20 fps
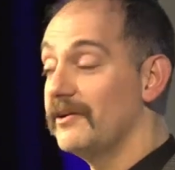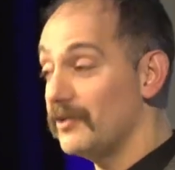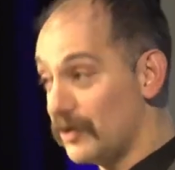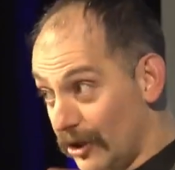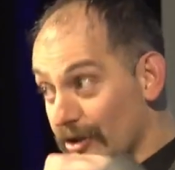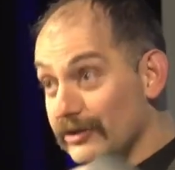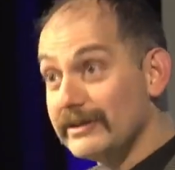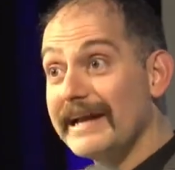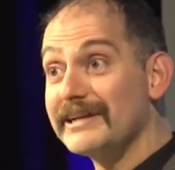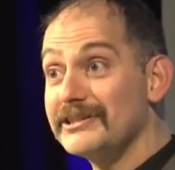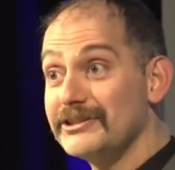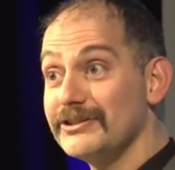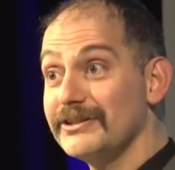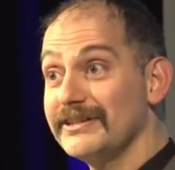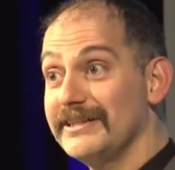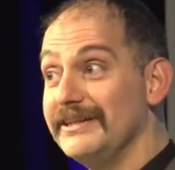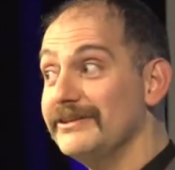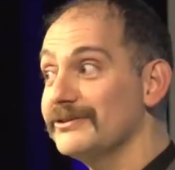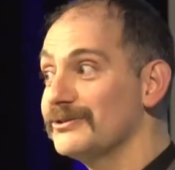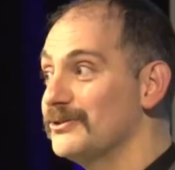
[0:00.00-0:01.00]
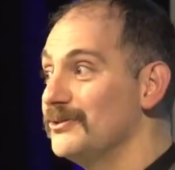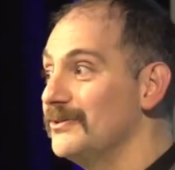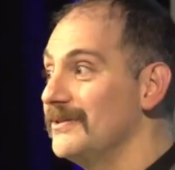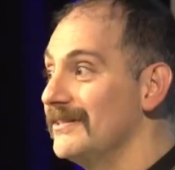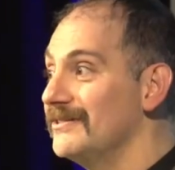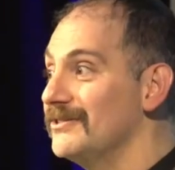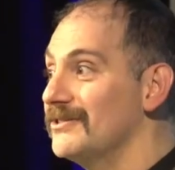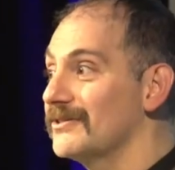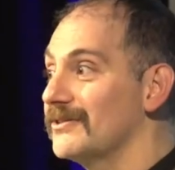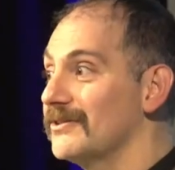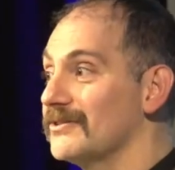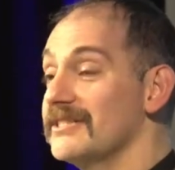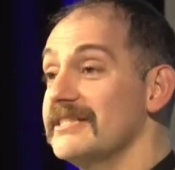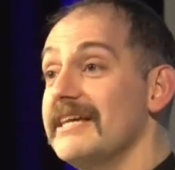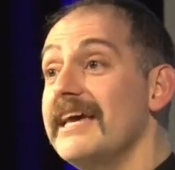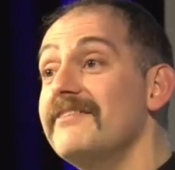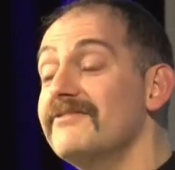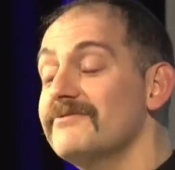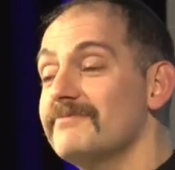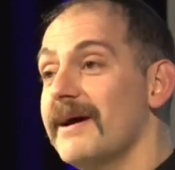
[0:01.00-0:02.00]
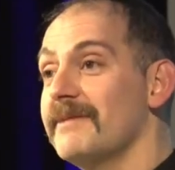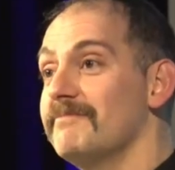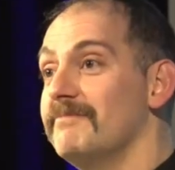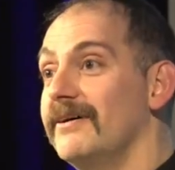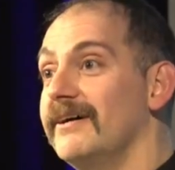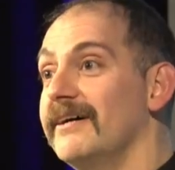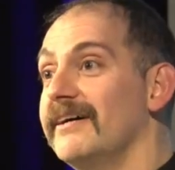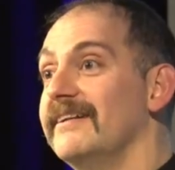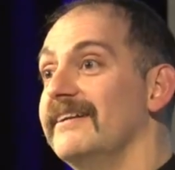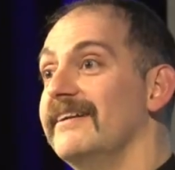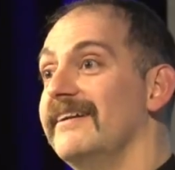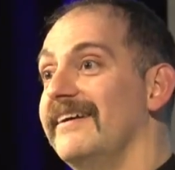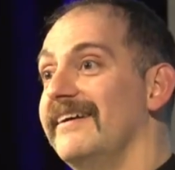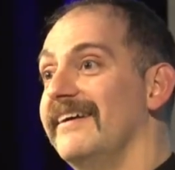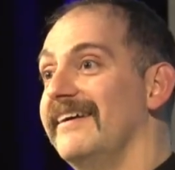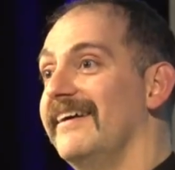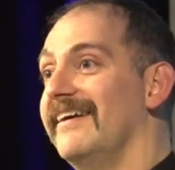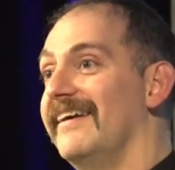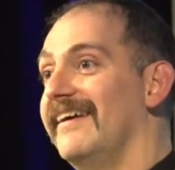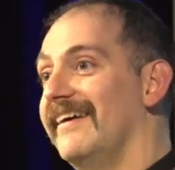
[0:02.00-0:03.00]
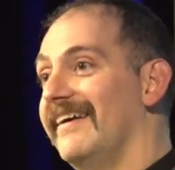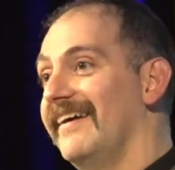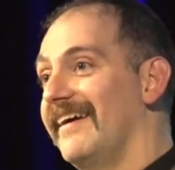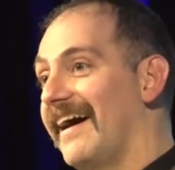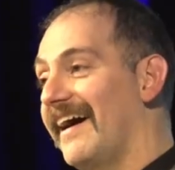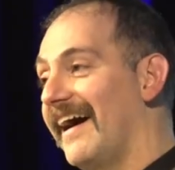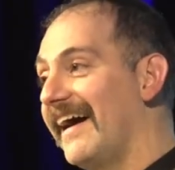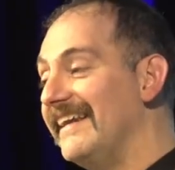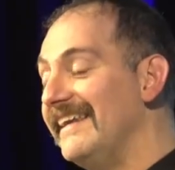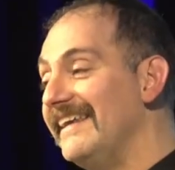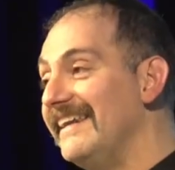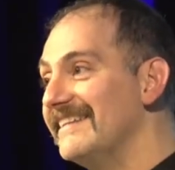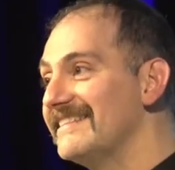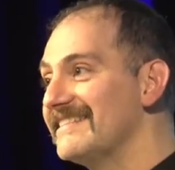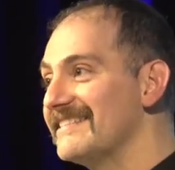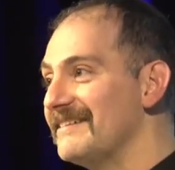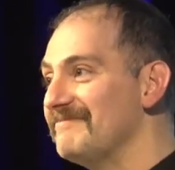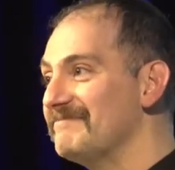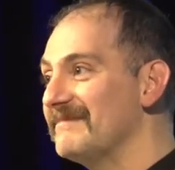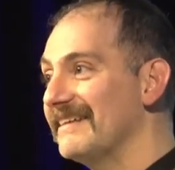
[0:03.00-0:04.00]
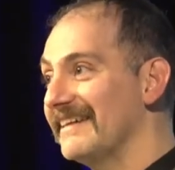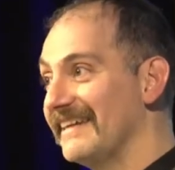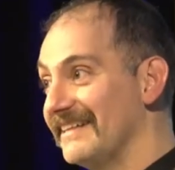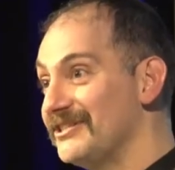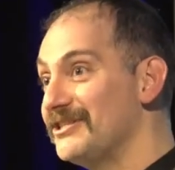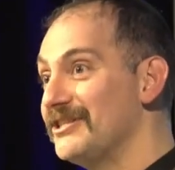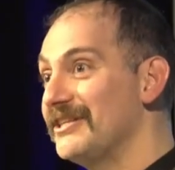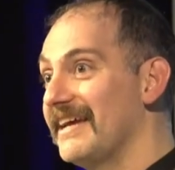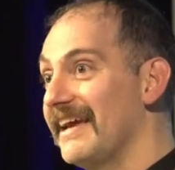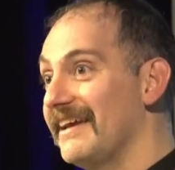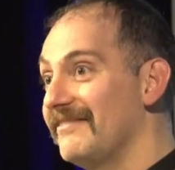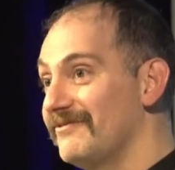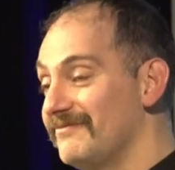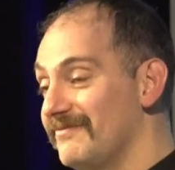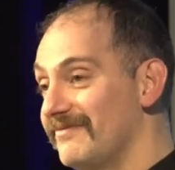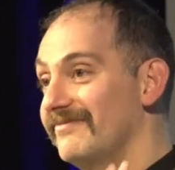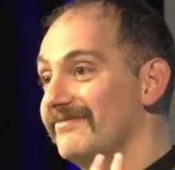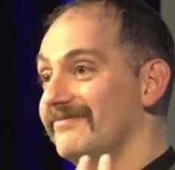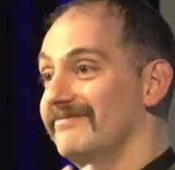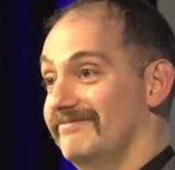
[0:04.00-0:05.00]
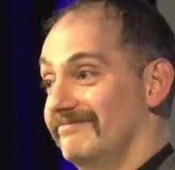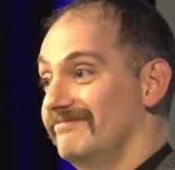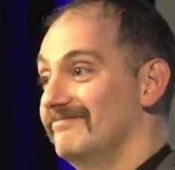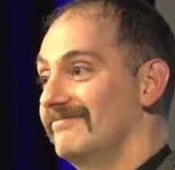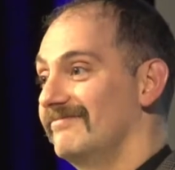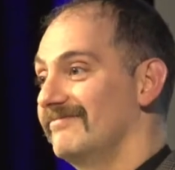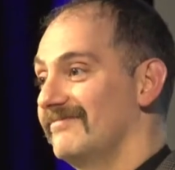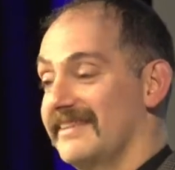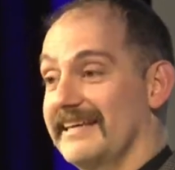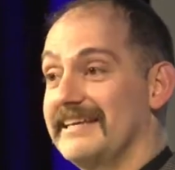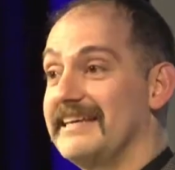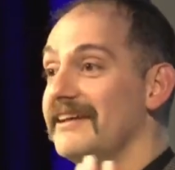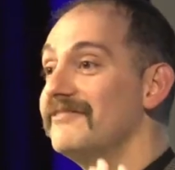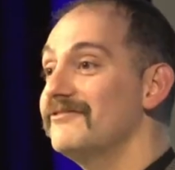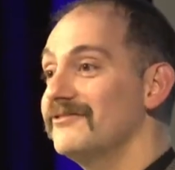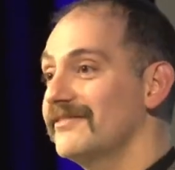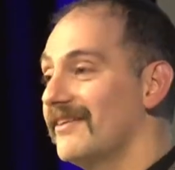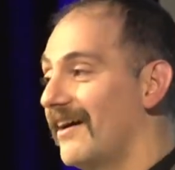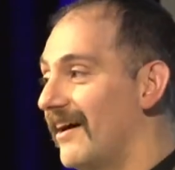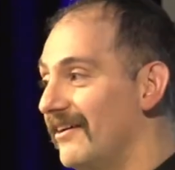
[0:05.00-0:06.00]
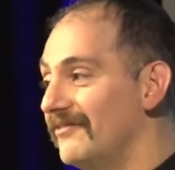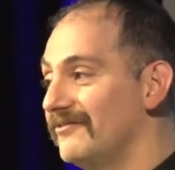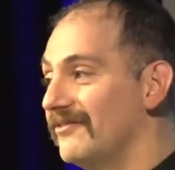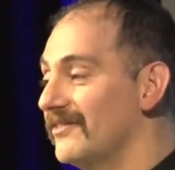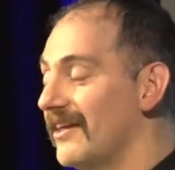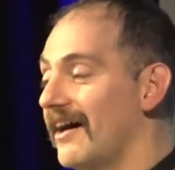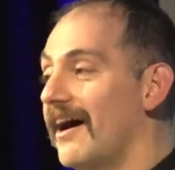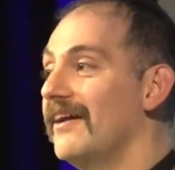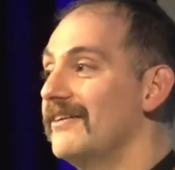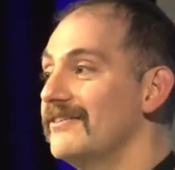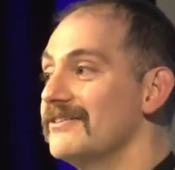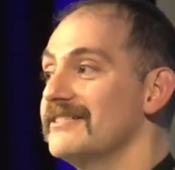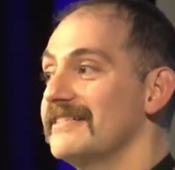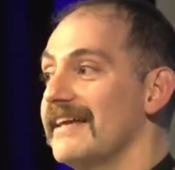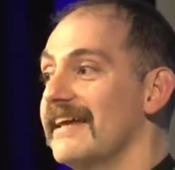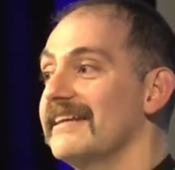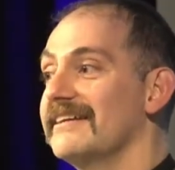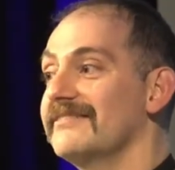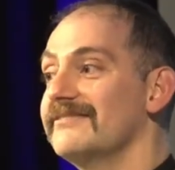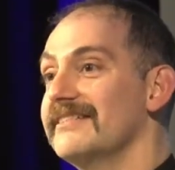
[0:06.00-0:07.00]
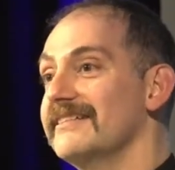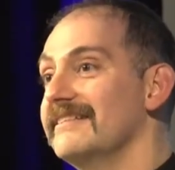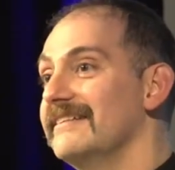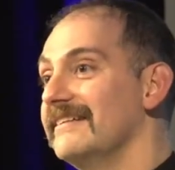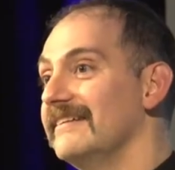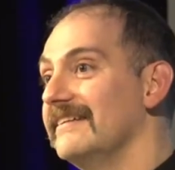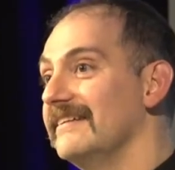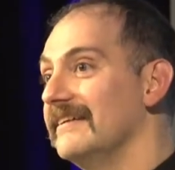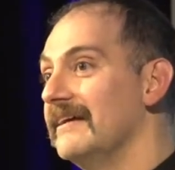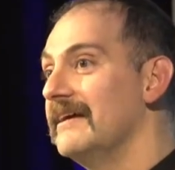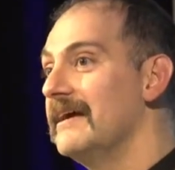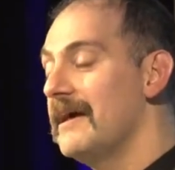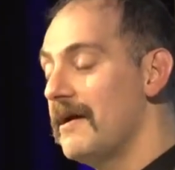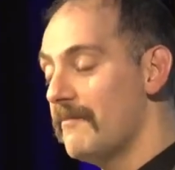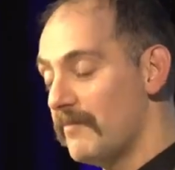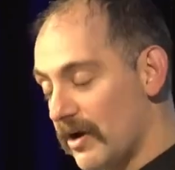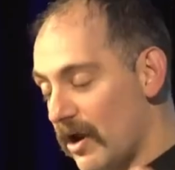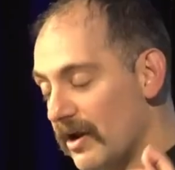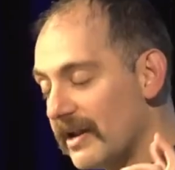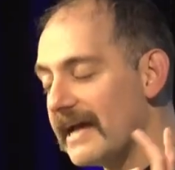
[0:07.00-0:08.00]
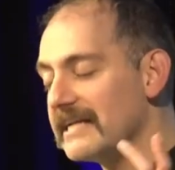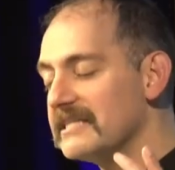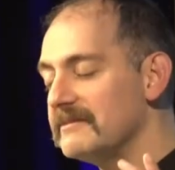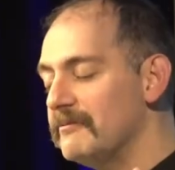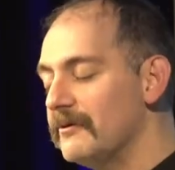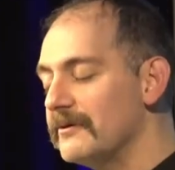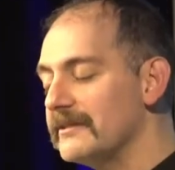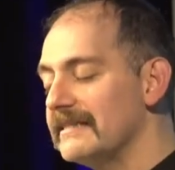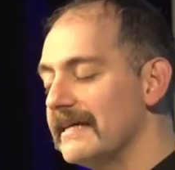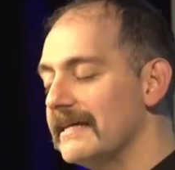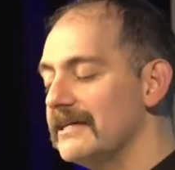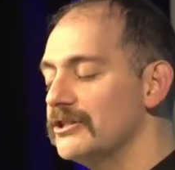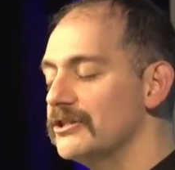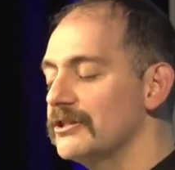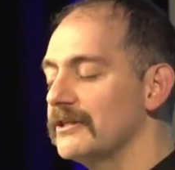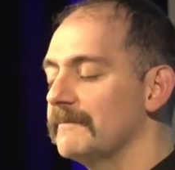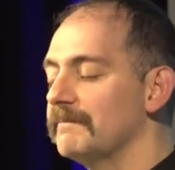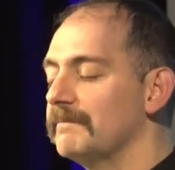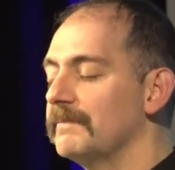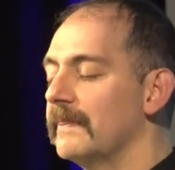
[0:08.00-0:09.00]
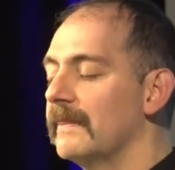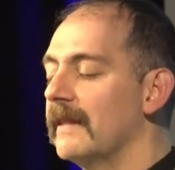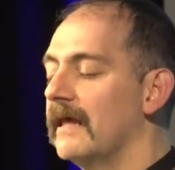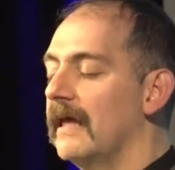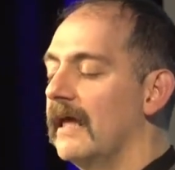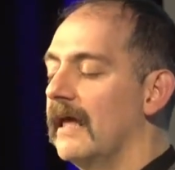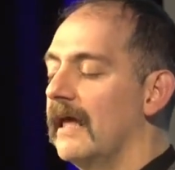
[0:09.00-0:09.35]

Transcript: Her lecture here 2 years ago saved my butt. I needed something, and she gave the gift of the understanding of dignity. But on exploitation,